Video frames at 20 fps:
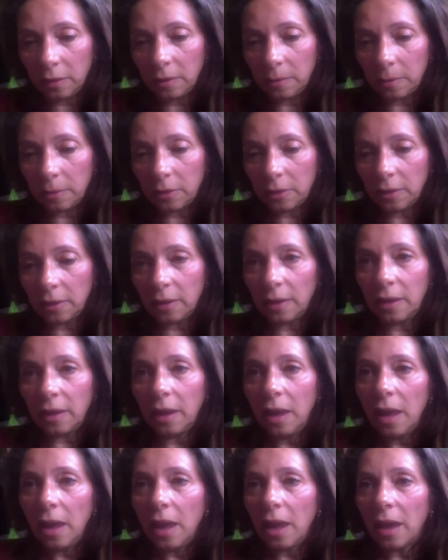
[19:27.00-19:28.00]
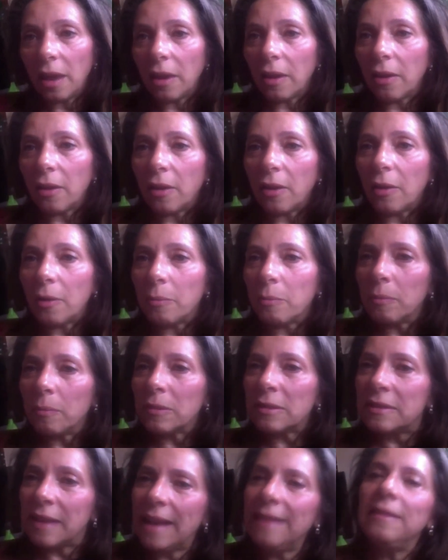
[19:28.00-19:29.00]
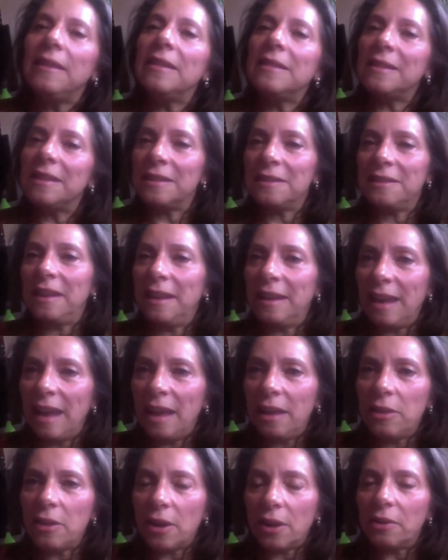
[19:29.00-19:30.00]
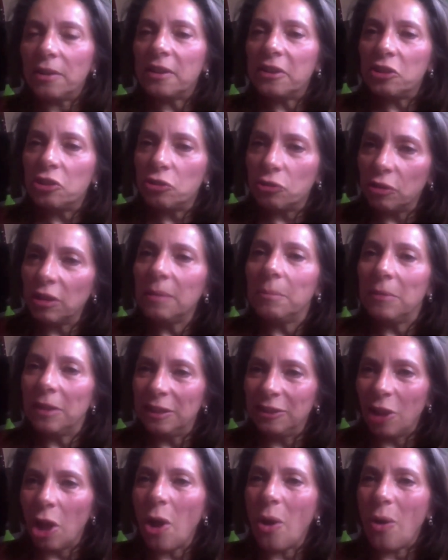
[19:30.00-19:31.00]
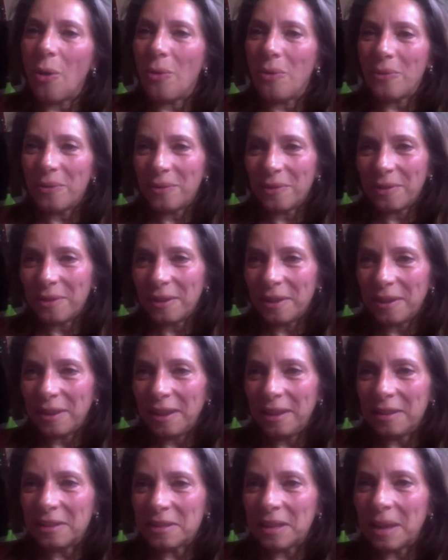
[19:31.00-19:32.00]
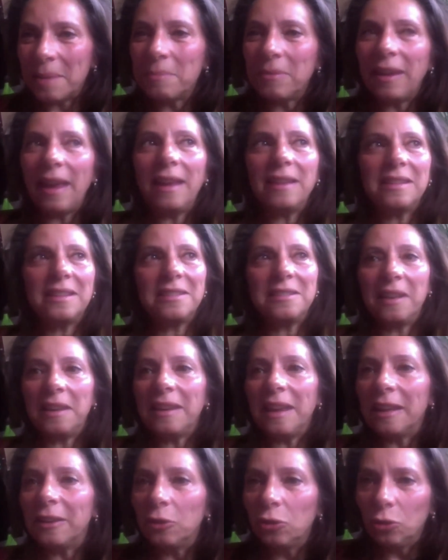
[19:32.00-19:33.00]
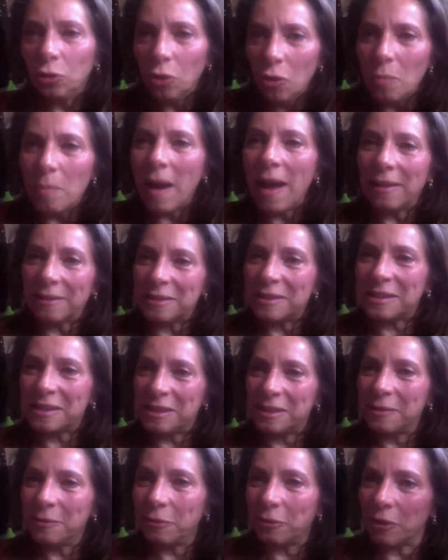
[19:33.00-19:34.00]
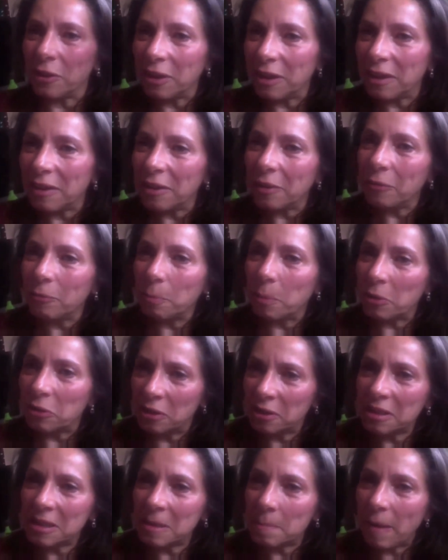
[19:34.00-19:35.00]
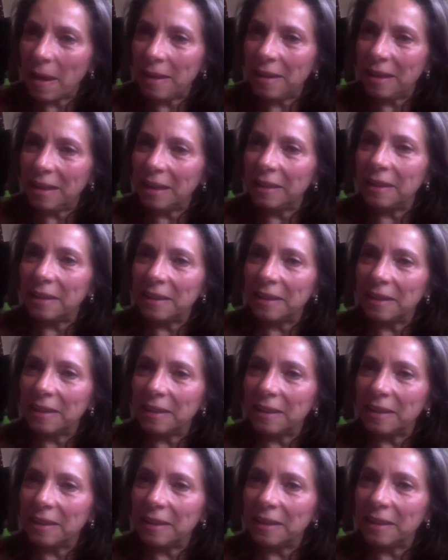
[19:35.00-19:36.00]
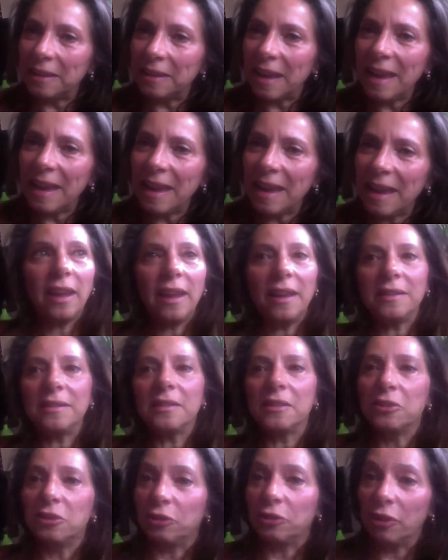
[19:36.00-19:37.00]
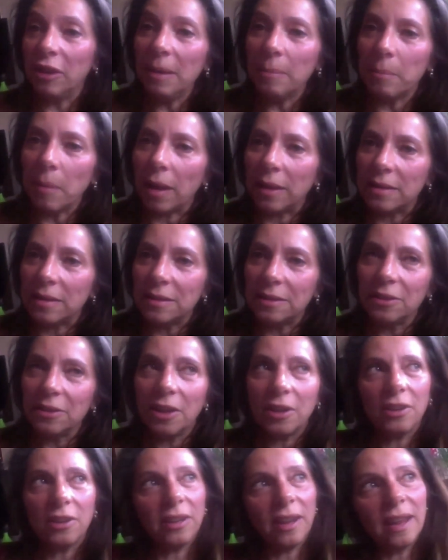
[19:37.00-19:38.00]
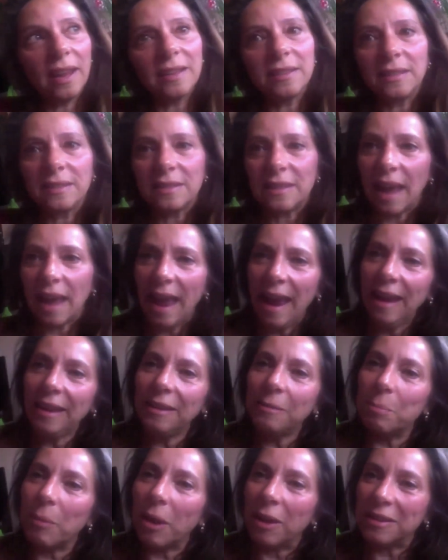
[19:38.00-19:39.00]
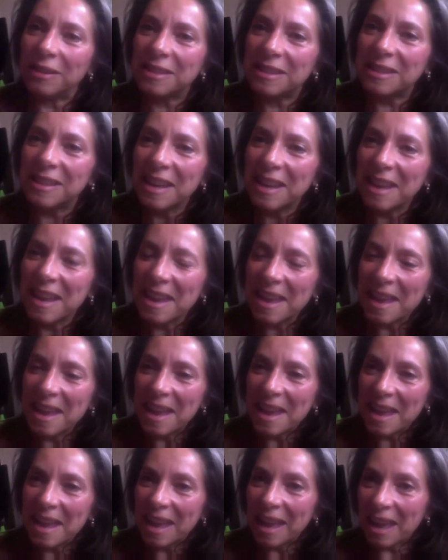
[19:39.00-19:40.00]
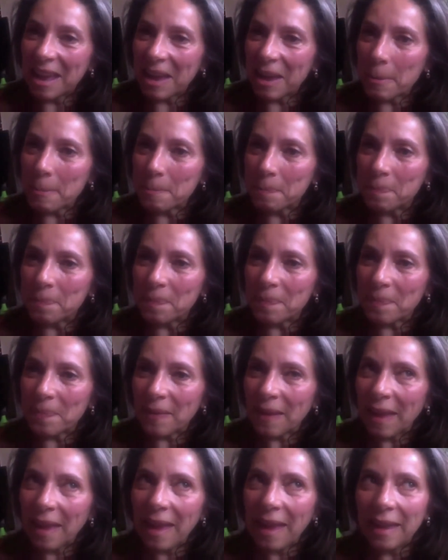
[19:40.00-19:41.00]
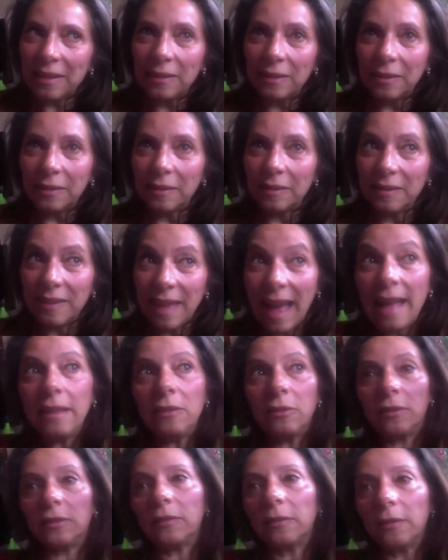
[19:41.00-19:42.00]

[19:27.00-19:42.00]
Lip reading: The sentences they get are extremely low. In some cases, they get 2 months for participating in a gang. In other cases, 3 months. In other cases, 8 months. And that